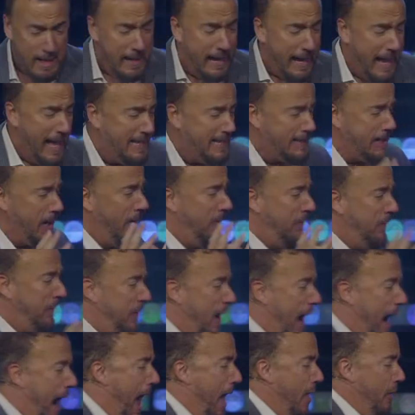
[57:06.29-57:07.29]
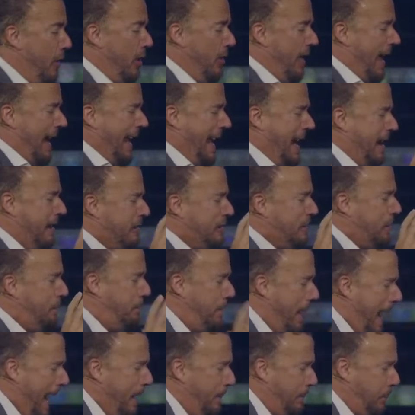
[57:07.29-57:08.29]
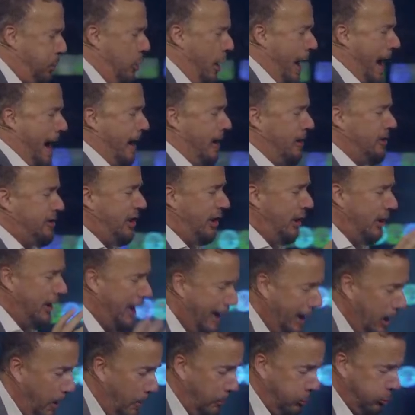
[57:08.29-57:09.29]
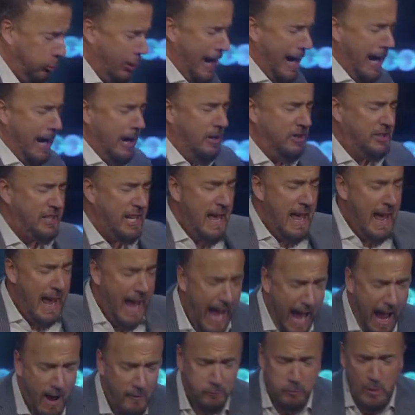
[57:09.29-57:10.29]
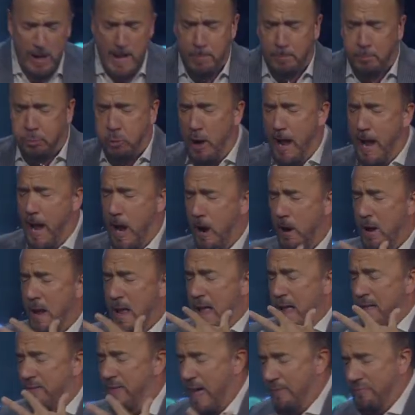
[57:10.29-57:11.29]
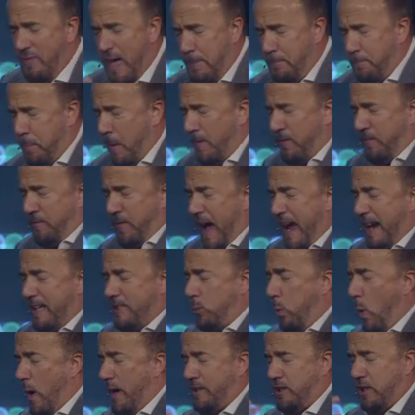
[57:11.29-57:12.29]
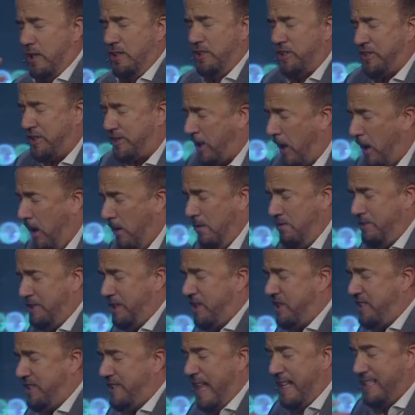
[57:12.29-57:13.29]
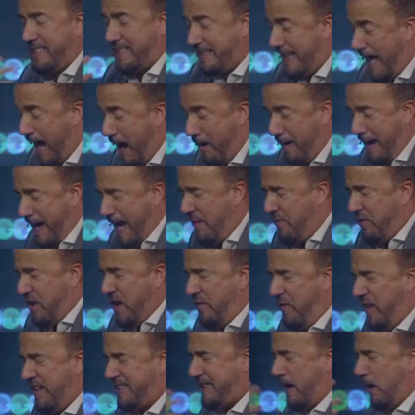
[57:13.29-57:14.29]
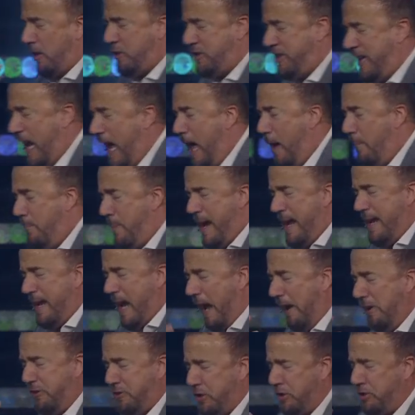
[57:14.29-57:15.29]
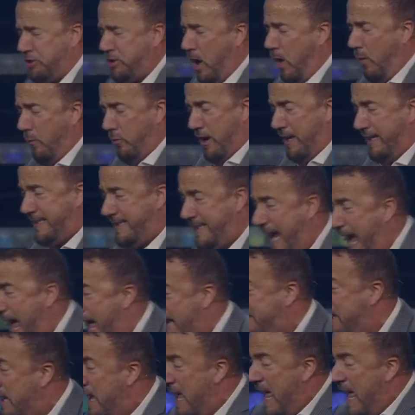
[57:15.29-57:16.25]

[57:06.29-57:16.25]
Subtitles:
It's a Father that hears big prayers, little prayers, every prayer that perfects what concerns us, that's there even if it's our child being anxious over a test.